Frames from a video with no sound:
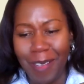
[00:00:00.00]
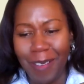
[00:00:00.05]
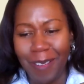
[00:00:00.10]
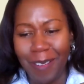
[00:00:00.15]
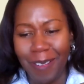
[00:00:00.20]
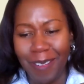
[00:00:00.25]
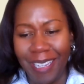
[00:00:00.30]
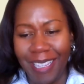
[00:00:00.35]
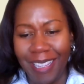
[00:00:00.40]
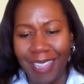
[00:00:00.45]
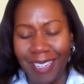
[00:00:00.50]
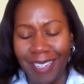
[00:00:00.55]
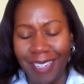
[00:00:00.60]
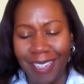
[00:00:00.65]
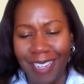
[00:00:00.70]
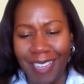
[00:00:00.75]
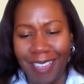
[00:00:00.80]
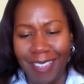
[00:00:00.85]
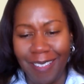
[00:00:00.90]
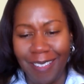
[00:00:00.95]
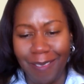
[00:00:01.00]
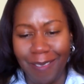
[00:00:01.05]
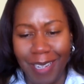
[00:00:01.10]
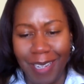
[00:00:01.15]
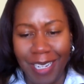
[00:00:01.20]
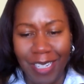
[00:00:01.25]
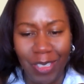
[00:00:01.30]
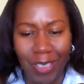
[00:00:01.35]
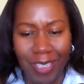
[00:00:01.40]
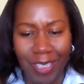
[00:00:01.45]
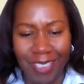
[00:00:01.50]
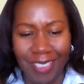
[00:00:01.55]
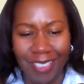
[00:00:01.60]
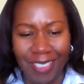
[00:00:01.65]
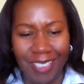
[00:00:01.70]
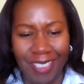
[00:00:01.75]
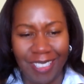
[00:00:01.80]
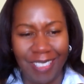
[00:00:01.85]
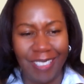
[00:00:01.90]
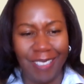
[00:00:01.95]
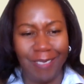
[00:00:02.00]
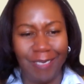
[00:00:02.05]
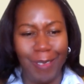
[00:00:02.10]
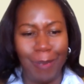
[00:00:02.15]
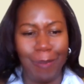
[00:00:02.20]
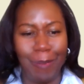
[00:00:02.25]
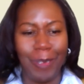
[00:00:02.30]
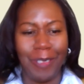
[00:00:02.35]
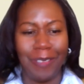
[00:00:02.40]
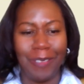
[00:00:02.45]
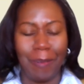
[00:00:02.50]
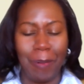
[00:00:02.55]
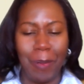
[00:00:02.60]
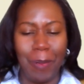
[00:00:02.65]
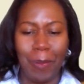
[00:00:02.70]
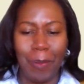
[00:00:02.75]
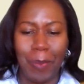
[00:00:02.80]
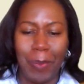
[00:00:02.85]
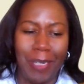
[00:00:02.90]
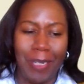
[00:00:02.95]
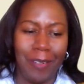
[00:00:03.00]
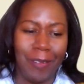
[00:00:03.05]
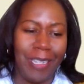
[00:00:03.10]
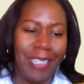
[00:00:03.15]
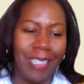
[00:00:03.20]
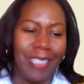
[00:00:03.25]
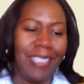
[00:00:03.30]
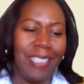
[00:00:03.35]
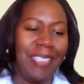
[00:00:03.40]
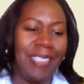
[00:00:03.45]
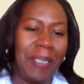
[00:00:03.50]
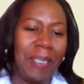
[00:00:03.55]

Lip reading: you? And then Phaedra, a few words from you will be great.